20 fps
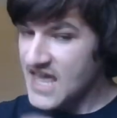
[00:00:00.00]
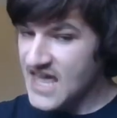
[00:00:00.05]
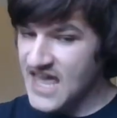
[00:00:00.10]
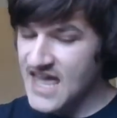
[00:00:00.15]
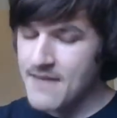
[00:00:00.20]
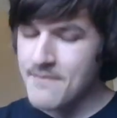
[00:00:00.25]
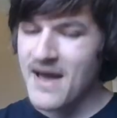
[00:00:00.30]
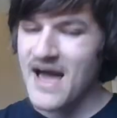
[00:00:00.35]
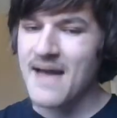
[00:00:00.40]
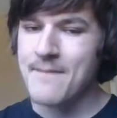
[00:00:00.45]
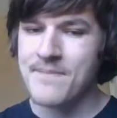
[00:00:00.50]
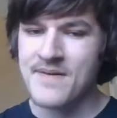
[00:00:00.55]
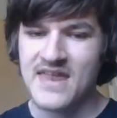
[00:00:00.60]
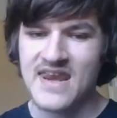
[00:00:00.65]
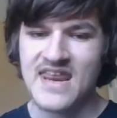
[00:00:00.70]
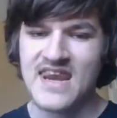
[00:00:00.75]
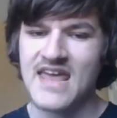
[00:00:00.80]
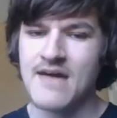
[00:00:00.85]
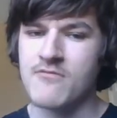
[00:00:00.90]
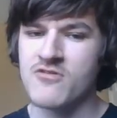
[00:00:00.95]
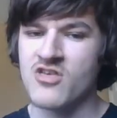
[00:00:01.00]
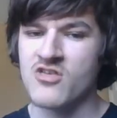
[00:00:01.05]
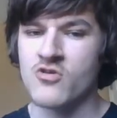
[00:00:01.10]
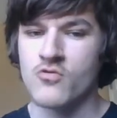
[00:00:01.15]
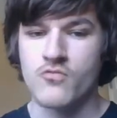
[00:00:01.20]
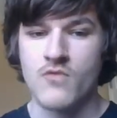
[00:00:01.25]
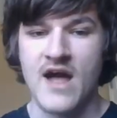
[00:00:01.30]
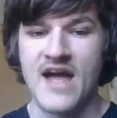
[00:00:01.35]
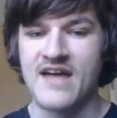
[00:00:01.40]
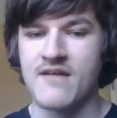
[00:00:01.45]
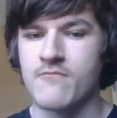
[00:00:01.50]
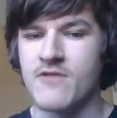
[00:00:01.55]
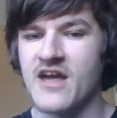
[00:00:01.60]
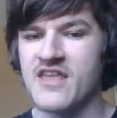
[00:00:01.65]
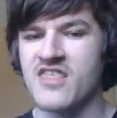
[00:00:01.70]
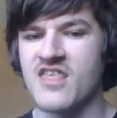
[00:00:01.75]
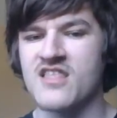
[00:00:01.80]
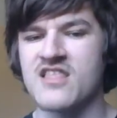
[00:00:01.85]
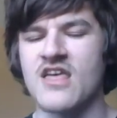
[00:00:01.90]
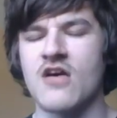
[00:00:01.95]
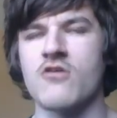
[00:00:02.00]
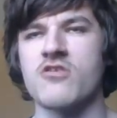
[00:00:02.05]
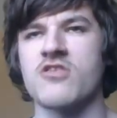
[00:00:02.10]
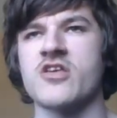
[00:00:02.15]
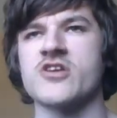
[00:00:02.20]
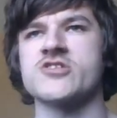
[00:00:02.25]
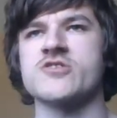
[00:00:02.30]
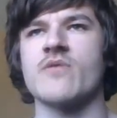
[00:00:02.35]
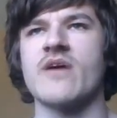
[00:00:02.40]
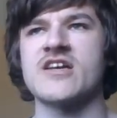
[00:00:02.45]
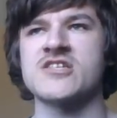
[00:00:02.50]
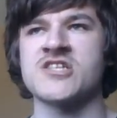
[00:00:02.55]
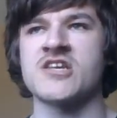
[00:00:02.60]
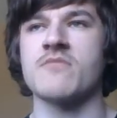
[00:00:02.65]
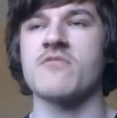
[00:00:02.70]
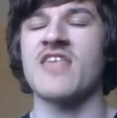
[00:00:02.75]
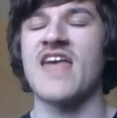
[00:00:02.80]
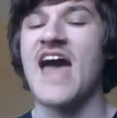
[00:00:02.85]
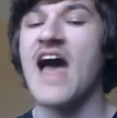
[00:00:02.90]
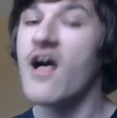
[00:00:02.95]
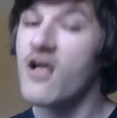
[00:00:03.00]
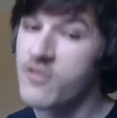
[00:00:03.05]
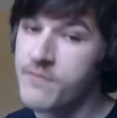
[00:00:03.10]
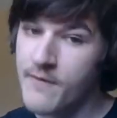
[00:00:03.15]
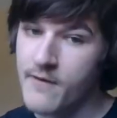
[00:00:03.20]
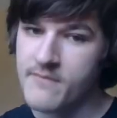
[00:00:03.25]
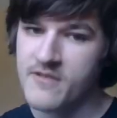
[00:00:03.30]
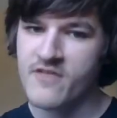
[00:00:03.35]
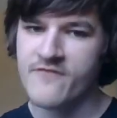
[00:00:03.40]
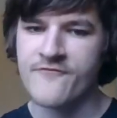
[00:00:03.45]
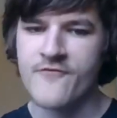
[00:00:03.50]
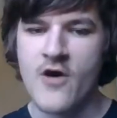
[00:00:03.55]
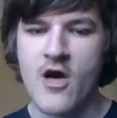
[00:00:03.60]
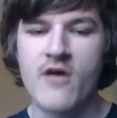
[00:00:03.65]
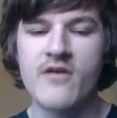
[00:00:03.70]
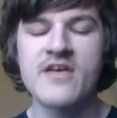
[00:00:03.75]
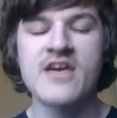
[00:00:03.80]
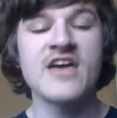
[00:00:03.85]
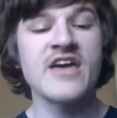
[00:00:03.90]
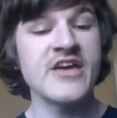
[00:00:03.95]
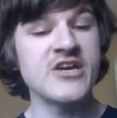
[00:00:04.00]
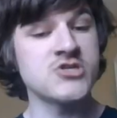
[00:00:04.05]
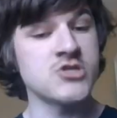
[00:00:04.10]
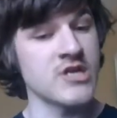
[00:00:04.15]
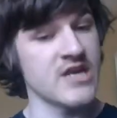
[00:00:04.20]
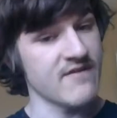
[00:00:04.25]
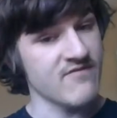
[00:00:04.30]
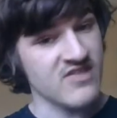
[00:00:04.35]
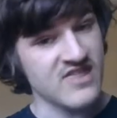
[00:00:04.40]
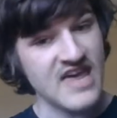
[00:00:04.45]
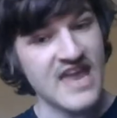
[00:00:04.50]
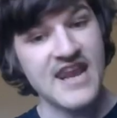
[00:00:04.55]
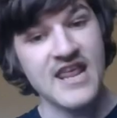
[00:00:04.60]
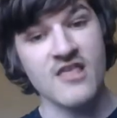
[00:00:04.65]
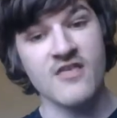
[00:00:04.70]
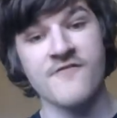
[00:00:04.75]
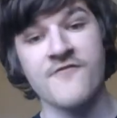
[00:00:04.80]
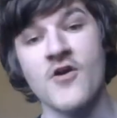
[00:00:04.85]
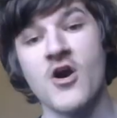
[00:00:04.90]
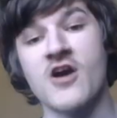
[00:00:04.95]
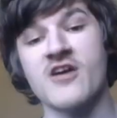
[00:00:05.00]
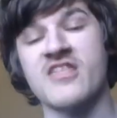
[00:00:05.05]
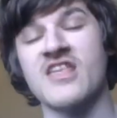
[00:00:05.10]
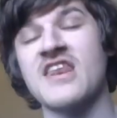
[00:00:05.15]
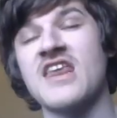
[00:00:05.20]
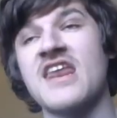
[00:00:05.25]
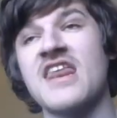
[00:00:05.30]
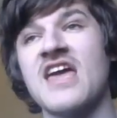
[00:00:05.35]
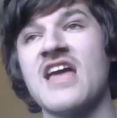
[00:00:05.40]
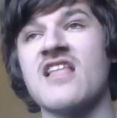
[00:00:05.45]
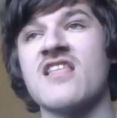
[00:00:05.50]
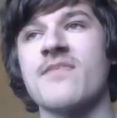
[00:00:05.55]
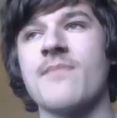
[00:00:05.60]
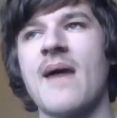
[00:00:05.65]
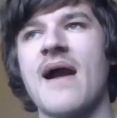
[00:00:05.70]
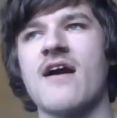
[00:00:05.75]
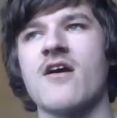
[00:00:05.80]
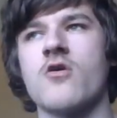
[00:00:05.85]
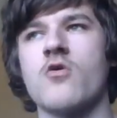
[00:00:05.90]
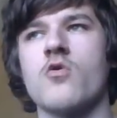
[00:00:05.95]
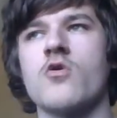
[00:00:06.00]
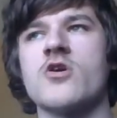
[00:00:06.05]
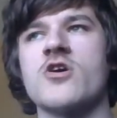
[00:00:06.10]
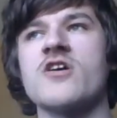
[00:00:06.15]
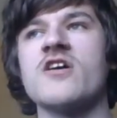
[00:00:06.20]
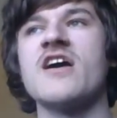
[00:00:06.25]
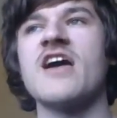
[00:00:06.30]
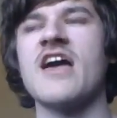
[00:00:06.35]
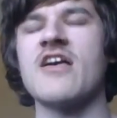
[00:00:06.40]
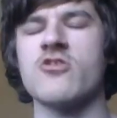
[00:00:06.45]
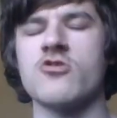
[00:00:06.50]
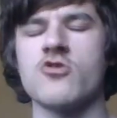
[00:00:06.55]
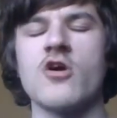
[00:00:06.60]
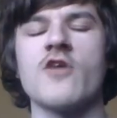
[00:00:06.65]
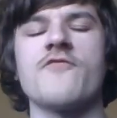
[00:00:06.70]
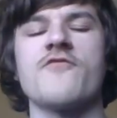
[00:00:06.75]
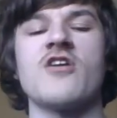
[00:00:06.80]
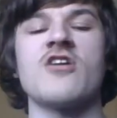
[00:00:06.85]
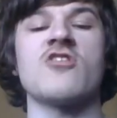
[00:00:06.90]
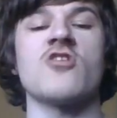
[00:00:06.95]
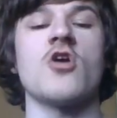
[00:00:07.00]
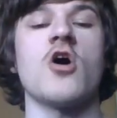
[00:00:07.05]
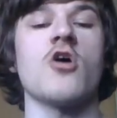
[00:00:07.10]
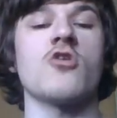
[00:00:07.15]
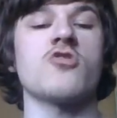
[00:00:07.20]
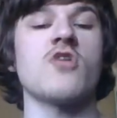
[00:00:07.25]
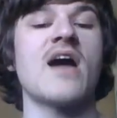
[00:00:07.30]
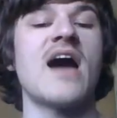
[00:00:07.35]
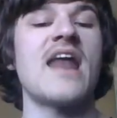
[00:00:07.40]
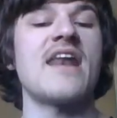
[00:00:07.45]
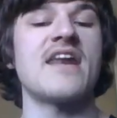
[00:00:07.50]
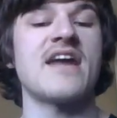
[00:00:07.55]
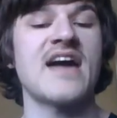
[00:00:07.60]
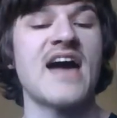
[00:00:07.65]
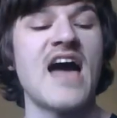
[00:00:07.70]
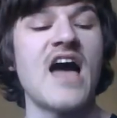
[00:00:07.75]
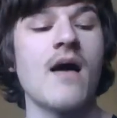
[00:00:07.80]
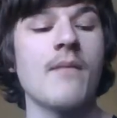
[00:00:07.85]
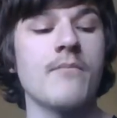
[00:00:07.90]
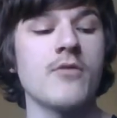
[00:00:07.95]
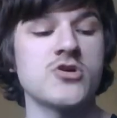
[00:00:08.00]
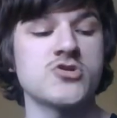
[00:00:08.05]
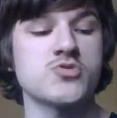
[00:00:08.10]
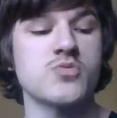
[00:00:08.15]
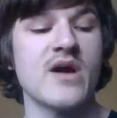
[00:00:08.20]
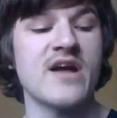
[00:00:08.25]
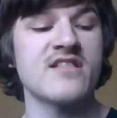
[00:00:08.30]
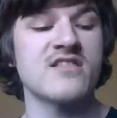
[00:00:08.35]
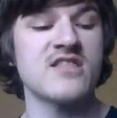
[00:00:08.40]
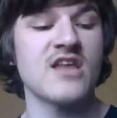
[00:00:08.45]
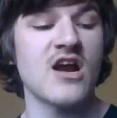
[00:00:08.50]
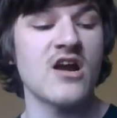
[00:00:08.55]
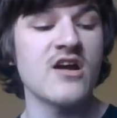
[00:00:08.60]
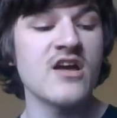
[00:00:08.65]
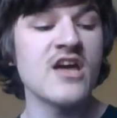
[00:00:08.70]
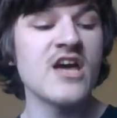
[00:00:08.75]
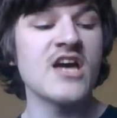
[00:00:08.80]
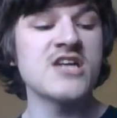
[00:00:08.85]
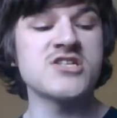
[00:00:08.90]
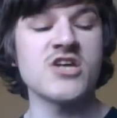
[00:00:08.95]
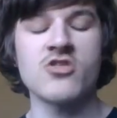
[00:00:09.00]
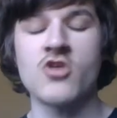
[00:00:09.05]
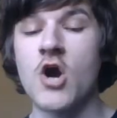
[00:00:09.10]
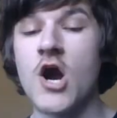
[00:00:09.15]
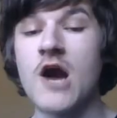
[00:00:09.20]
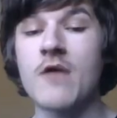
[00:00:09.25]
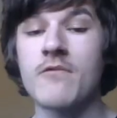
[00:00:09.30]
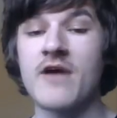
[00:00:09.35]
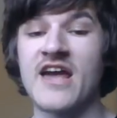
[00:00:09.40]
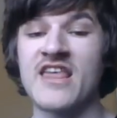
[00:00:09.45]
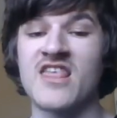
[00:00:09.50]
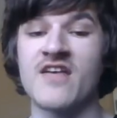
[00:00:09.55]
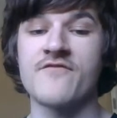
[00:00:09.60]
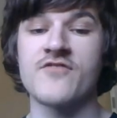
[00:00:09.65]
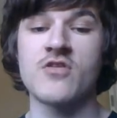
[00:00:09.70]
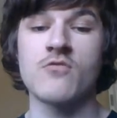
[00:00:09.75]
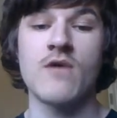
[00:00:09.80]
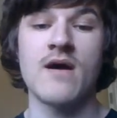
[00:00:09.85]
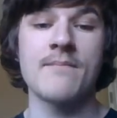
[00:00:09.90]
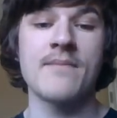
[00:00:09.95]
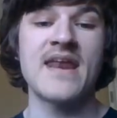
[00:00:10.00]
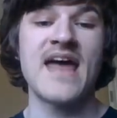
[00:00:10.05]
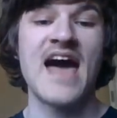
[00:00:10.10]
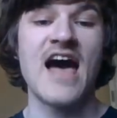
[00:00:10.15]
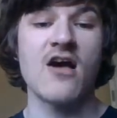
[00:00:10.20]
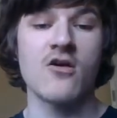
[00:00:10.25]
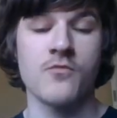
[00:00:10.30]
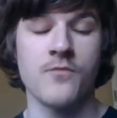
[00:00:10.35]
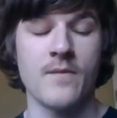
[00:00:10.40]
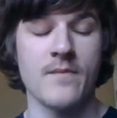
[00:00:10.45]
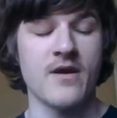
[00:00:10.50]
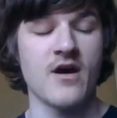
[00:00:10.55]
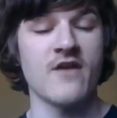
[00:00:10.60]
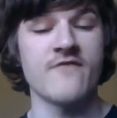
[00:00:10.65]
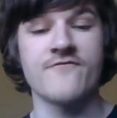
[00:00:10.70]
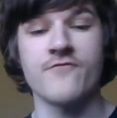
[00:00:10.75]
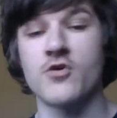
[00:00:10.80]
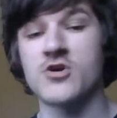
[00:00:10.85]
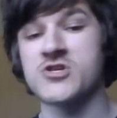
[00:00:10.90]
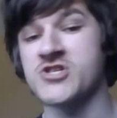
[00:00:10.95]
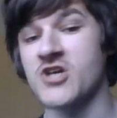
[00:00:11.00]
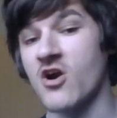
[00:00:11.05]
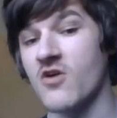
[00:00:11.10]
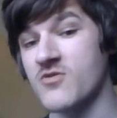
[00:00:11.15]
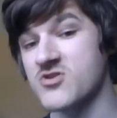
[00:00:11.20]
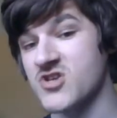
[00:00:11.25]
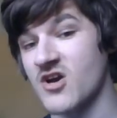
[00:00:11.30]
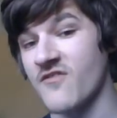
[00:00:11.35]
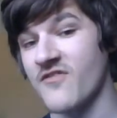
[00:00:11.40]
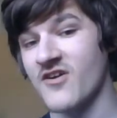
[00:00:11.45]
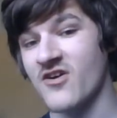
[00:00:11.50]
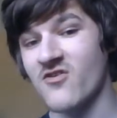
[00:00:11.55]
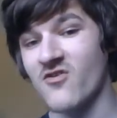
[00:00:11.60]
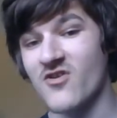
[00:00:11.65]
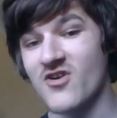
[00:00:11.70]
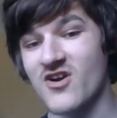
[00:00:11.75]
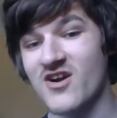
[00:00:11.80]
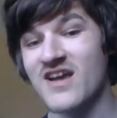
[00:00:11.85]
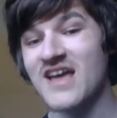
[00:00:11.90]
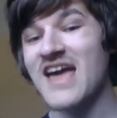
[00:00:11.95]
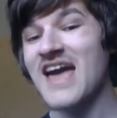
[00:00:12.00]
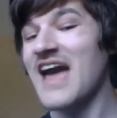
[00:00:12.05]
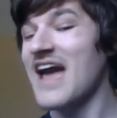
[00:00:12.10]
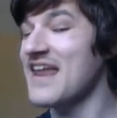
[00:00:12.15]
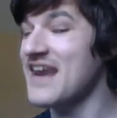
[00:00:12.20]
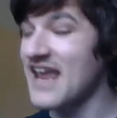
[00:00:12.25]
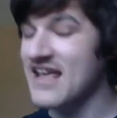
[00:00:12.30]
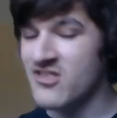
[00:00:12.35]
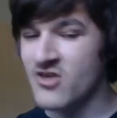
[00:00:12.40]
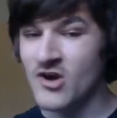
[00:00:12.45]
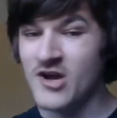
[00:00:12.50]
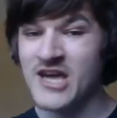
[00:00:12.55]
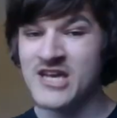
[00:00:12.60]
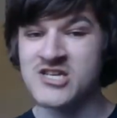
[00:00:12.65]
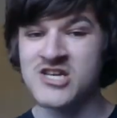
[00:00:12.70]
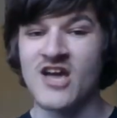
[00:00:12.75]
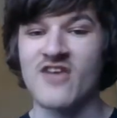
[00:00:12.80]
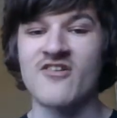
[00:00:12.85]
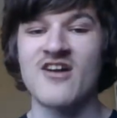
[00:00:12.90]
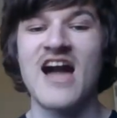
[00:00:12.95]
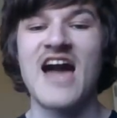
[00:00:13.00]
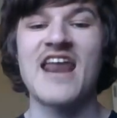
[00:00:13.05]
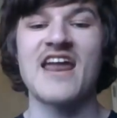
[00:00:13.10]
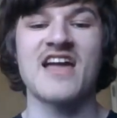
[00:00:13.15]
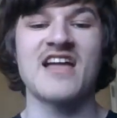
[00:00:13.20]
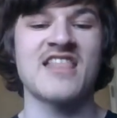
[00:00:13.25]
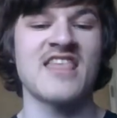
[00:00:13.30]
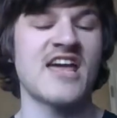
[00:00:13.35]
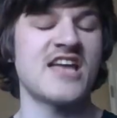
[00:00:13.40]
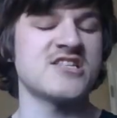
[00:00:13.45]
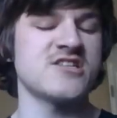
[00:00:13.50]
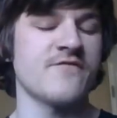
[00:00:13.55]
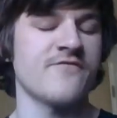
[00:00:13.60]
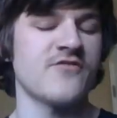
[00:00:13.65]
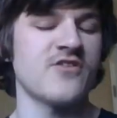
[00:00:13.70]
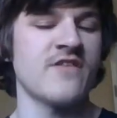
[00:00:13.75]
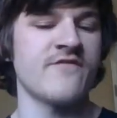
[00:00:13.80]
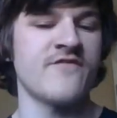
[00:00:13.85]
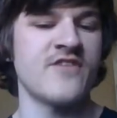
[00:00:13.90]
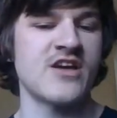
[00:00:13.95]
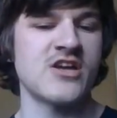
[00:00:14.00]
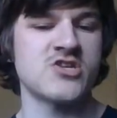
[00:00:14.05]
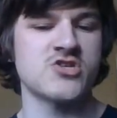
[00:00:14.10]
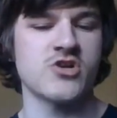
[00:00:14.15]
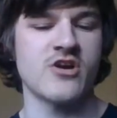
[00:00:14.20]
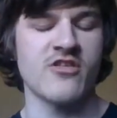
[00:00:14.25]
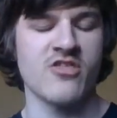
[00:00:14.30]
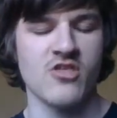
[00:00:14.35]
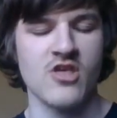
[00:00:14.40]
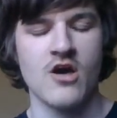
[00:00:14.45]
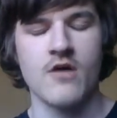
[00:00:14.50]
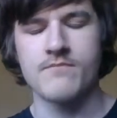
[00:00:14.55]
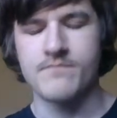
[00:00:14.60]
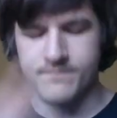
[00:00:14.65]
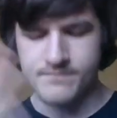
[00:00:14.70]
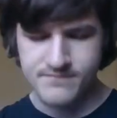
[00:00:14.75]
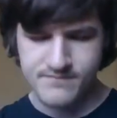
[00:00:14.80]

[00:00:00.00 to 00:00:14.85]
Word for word: In my opinion, it was just a right racing deal situation. It was Alex Bowman's fault. He shouldn't have sent as far as he did into that corner. And Stewart Friesen also got into Kyle Busch right there. It's just hard racing for the win, but Alex Bowman unfortunately overdrove the corner, and they took each other out of contention for the victory. So